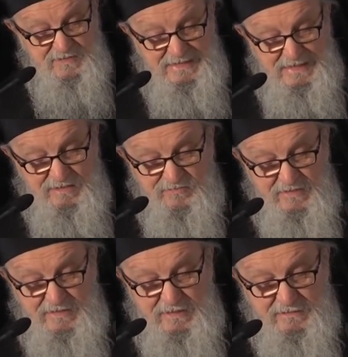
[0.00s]

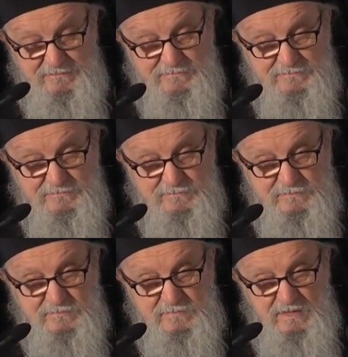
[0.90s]
slavery
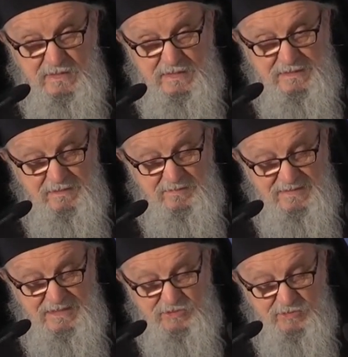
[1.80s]
and
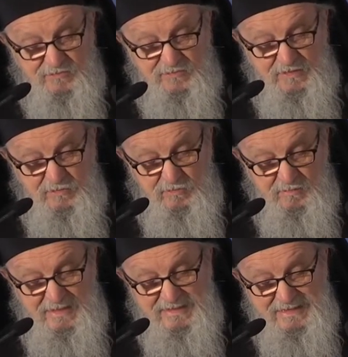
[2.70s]
limitation of freedom.
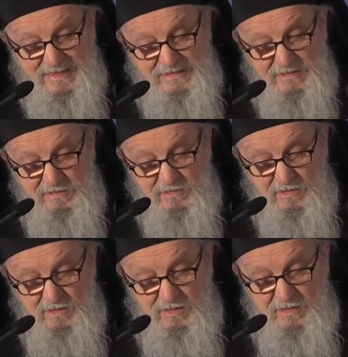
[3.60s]
And he added,
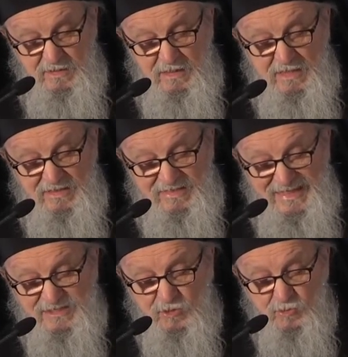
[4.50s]

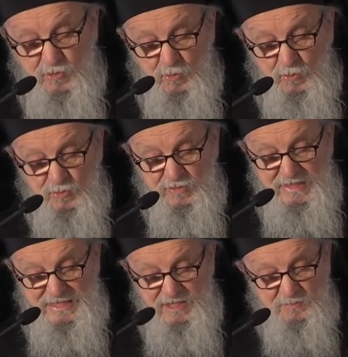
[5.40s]
that
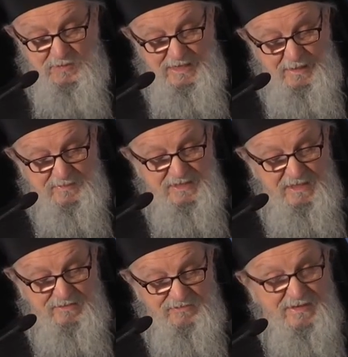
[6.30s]
truth is perhaps
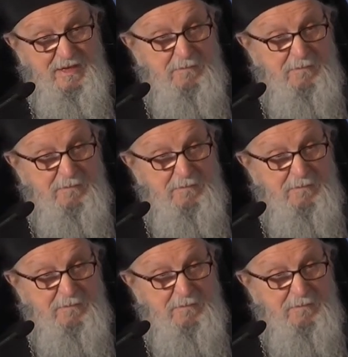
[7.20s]
even